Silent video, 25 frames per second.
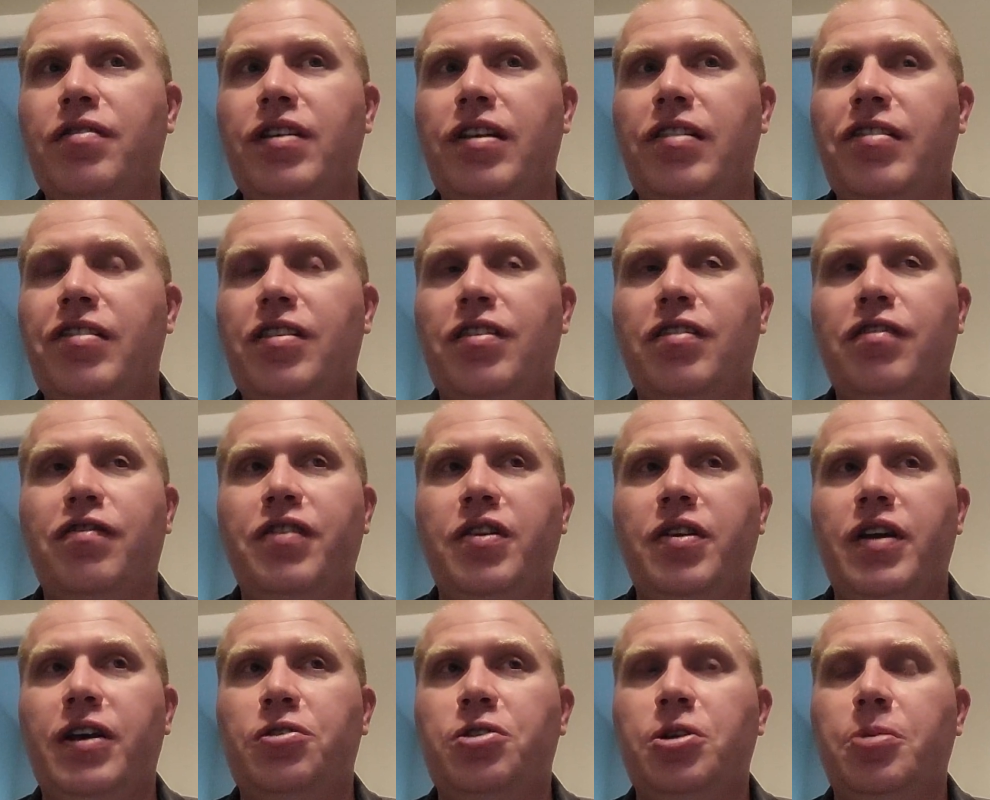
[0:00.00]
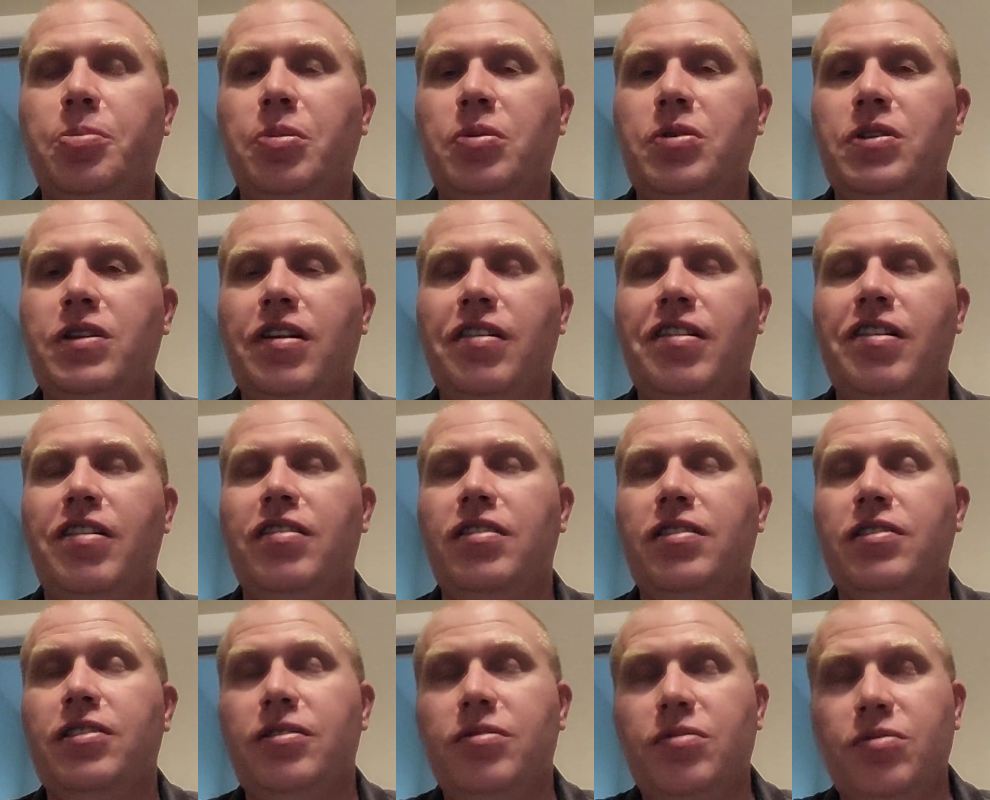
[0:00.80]
it's gonna feel like
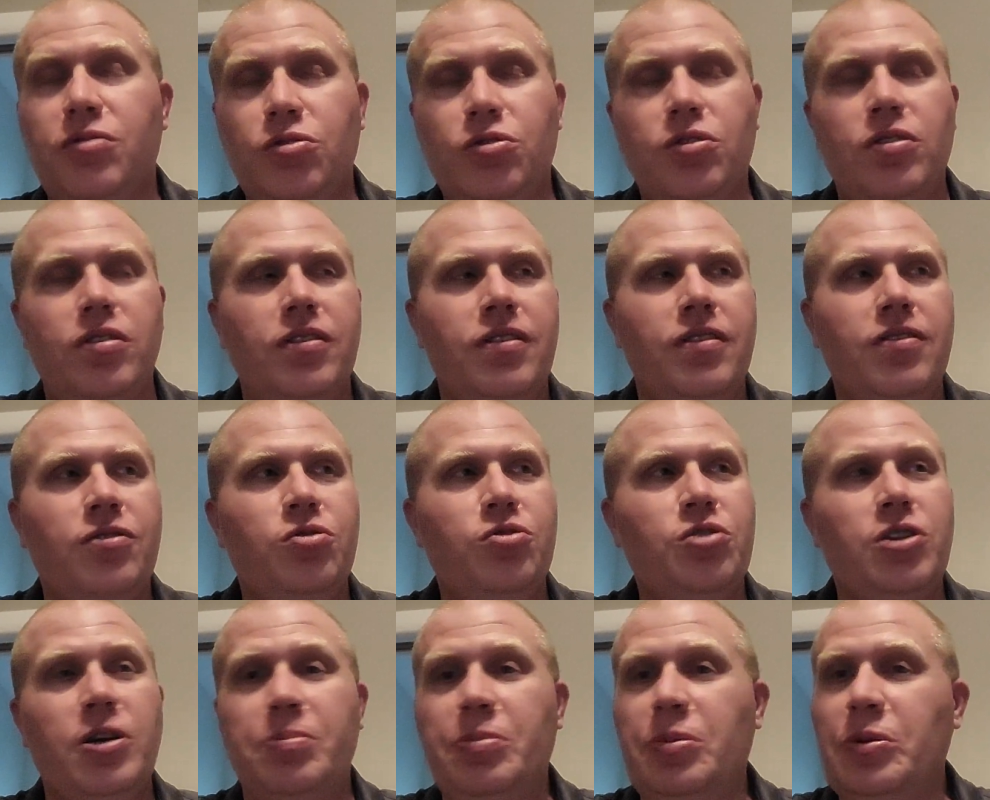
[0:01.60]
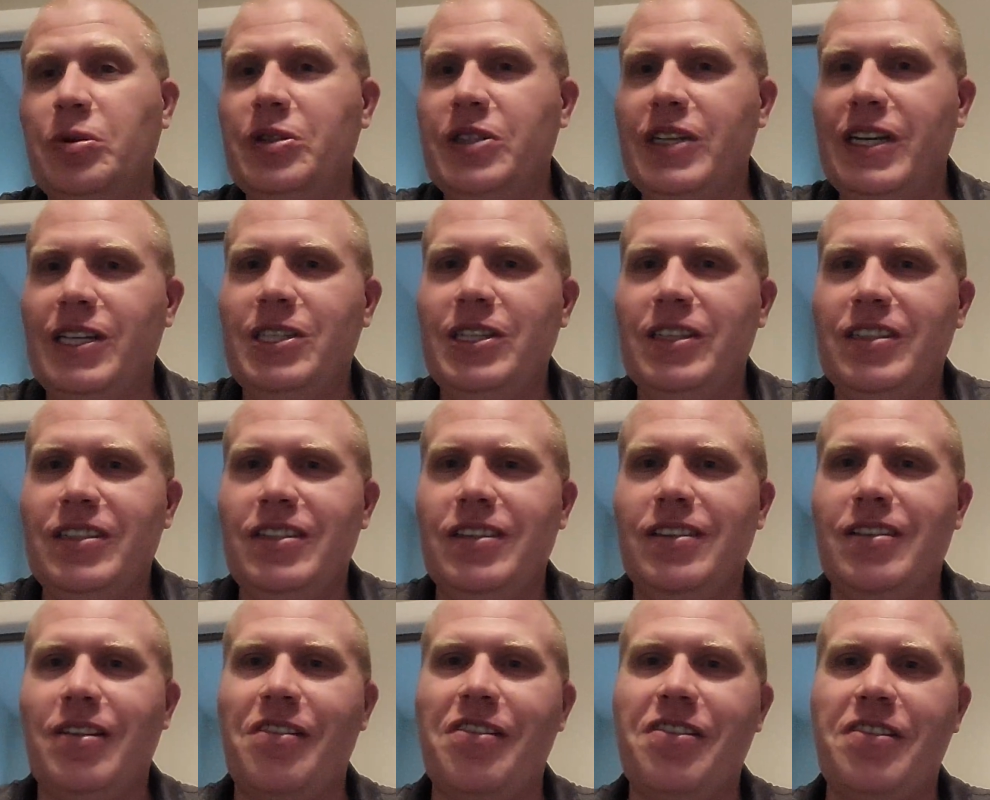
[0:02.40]
triple digits
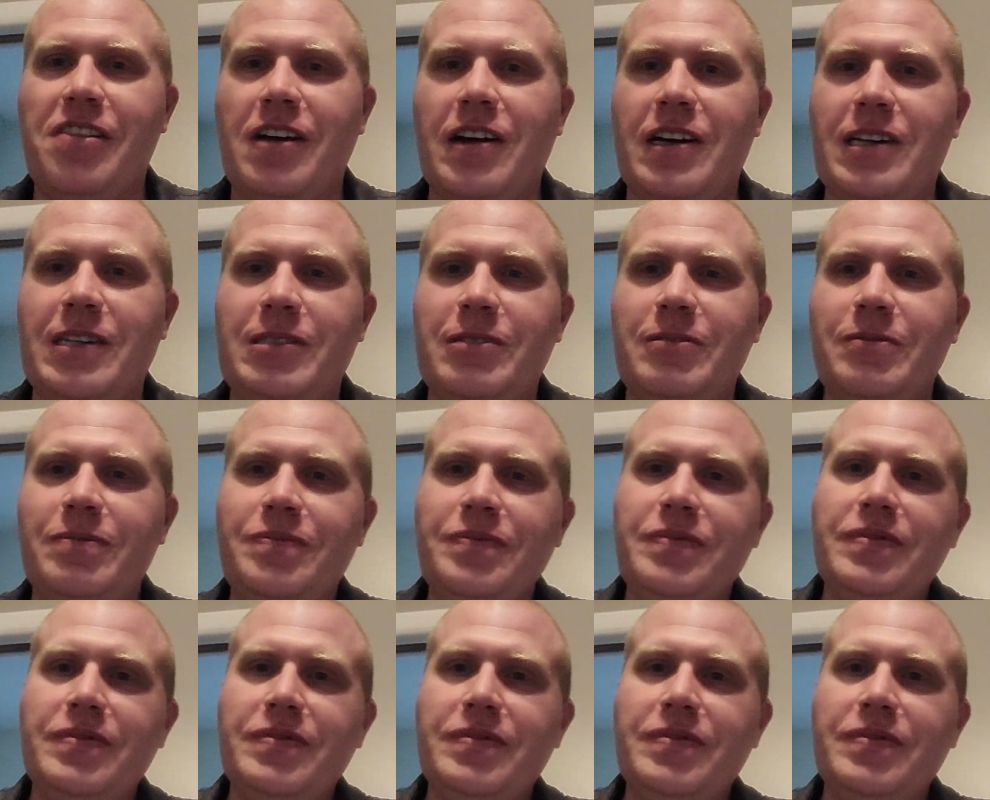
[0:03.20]
in the sun